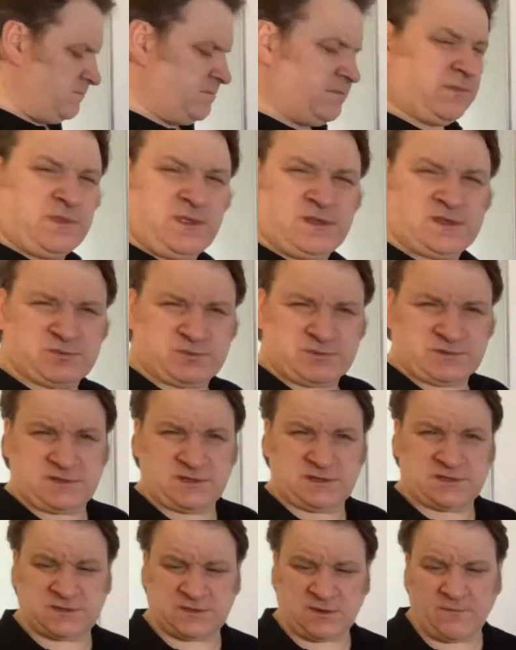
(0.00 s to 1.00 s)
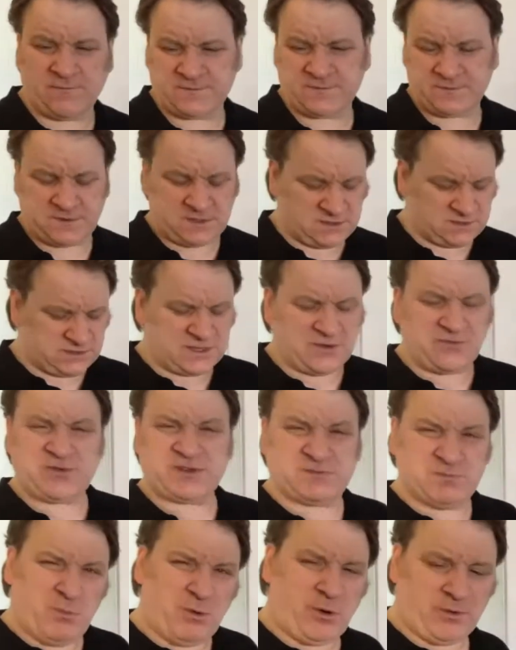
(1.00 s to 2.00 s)
there's there's there is
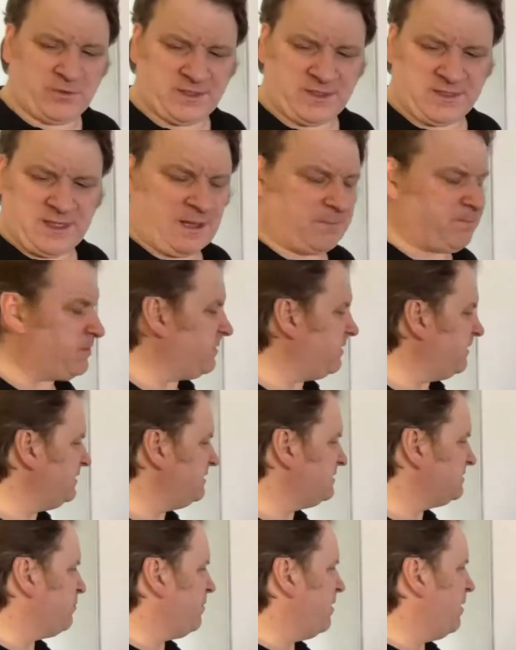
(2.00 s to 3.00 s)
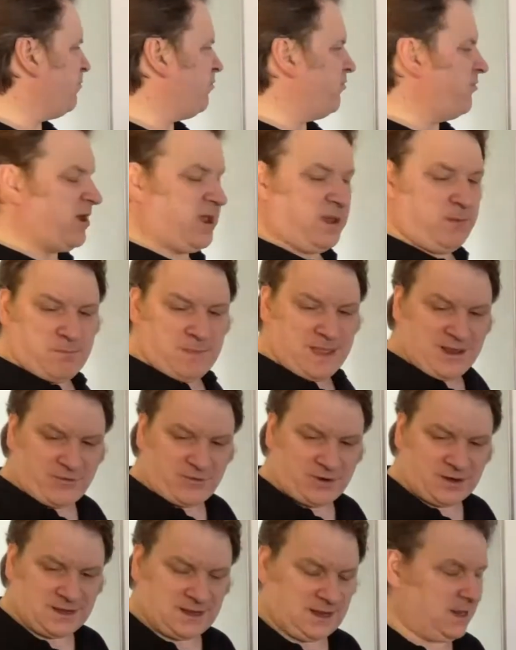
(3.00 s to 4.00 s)
more than that, but these are
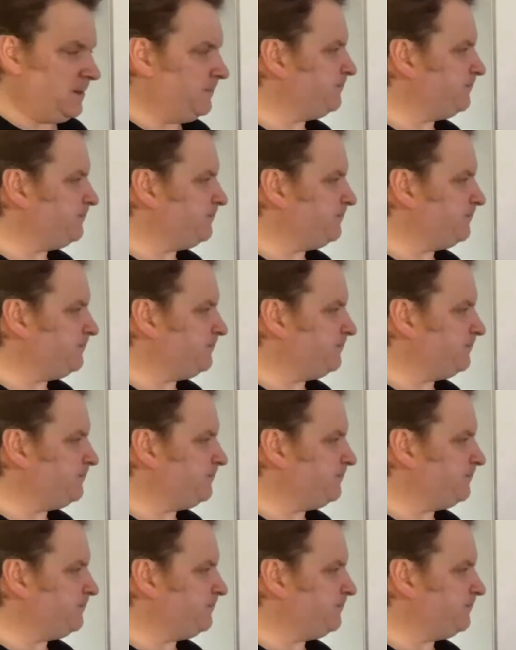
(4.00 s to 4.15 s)
primarily